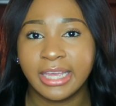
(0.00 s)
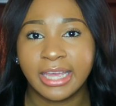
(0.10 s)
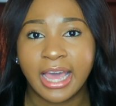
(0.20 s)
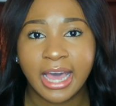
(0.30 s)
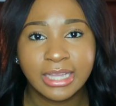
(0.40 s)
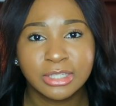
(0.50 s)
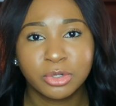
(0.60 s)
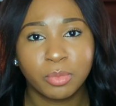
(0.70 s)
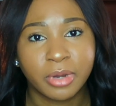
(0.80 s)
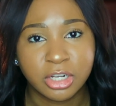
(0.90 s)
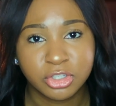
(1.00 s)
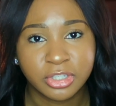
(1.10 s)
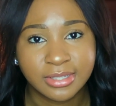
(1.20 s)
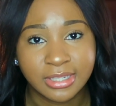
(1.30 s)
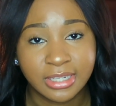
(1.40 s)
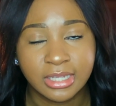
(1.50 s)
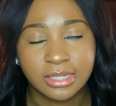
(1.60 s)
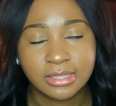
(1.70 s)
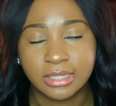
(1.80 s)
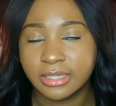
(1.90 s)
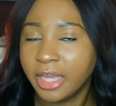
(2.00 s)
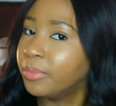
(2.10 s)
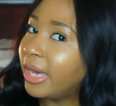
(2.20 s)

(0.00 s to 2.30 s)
It has little brown streaks in it in the sunlight,